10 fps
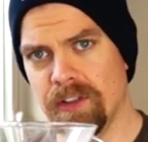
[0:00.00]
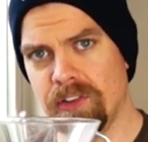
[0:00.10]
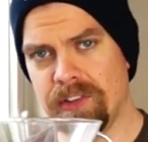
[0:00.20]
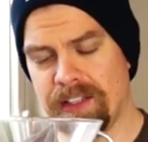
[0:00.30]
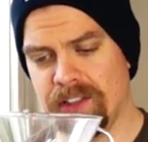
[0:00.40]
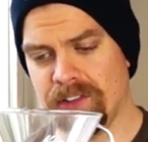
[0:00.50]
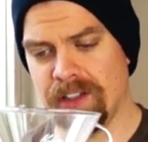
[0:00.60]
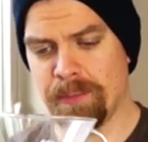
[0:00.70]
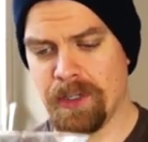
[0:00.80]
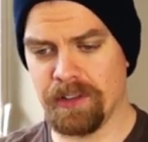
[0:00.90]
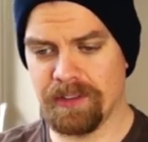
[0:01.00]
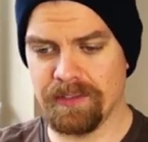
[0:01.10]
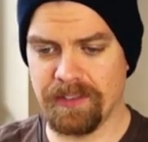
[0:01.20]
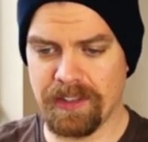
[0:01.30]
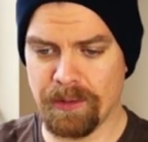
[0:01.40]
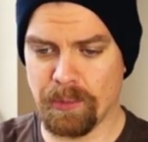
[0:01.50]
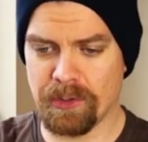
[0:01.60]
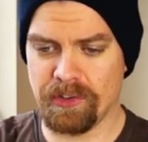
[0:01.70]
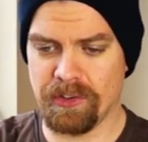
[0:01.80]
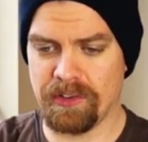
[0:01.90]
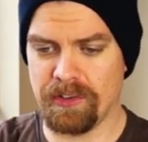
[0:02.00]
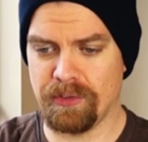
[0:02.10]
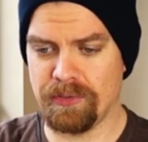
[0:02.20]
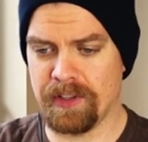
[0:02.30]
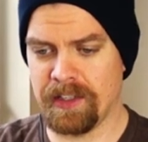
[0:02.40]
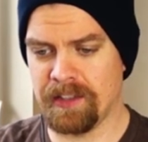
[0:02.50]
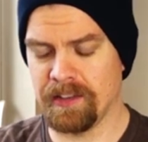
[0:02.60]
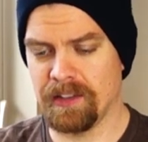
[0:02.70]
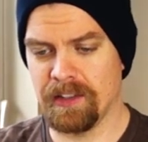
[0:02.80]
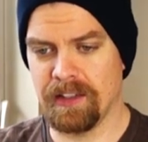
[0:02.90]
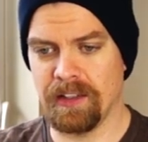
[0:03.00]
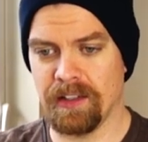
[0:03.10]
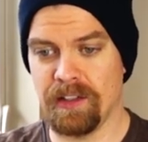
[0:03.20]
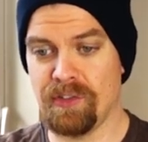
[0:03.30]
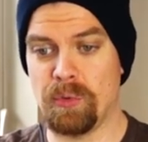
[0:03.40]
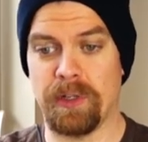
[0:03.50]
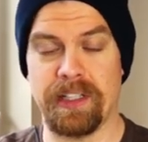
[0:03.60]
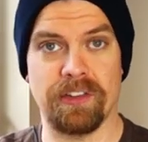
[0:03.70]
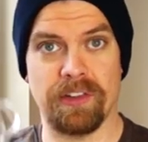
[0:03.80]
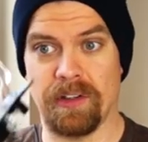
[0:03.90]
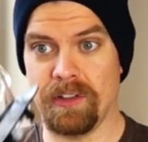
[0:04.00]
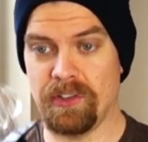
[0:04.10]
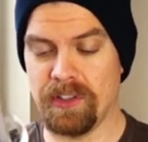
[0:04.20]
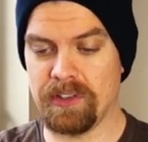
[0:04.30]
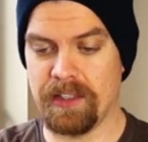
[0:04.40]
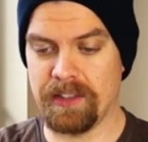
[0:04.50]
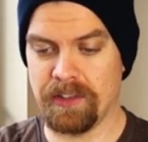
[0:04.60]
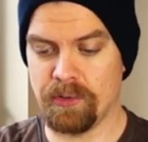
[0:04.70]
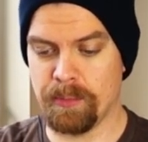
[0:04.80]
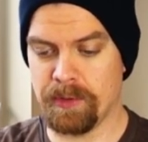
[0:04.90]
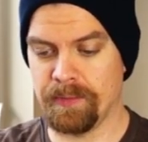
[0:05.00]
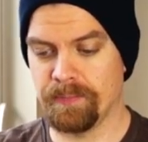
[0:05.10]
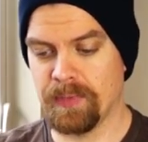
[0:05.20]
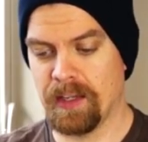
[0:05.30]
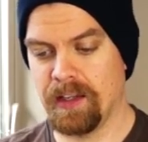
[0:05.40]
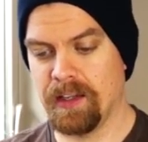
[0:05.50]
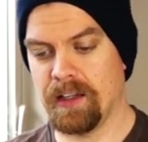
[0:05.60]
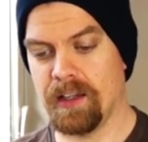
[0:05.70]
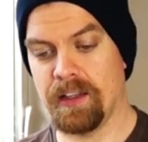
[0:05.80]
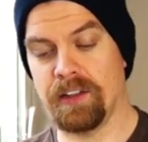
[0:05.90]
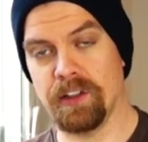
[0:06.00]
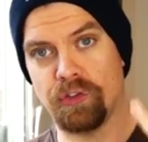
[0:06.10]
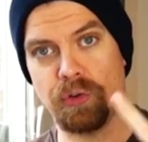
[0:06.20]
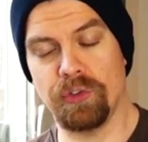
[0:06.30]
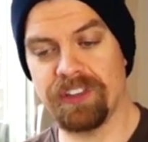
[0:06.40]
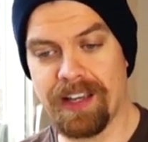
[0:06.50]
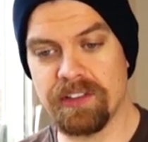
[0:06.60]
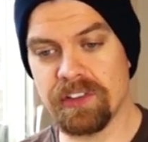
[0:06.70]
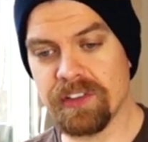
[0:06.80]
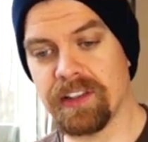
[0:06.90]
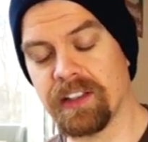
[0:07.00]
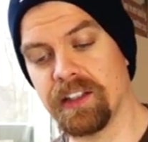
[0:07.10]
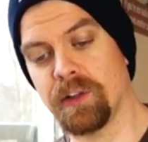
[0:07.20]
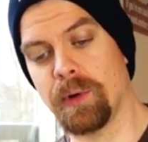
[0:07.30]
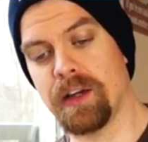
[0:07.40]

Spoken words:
set this on a mug and it works just as fine if you want to get started just getting the dripper. There are two sizes to the Kalita